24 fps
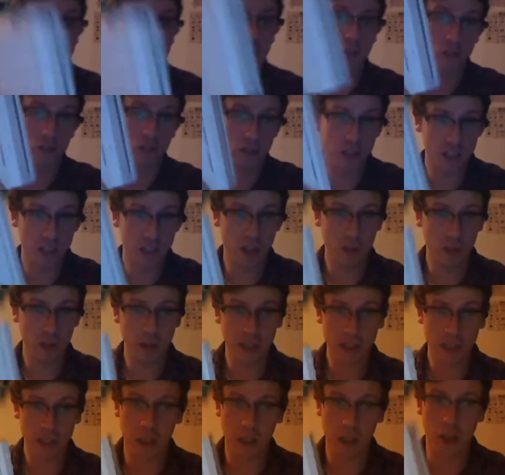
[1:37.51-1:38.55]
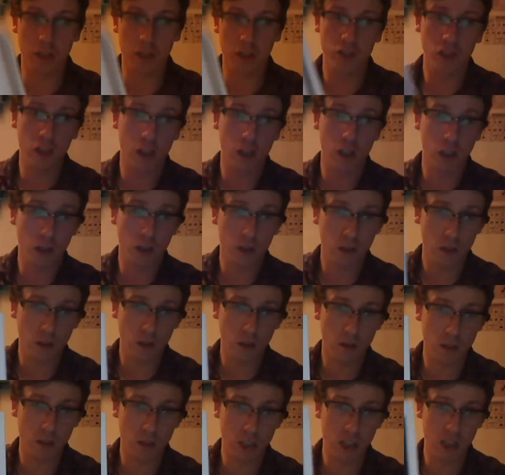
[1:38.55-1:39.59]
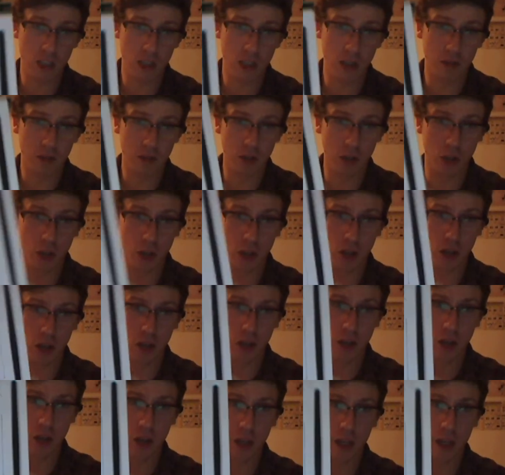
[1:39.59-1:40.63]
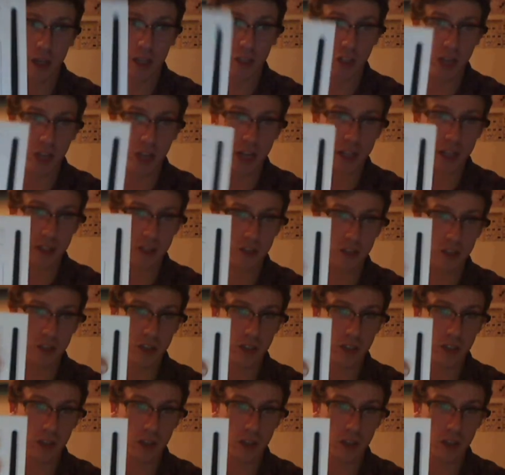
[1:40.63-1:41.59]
So this is your basic console. Obviously you've got your eject,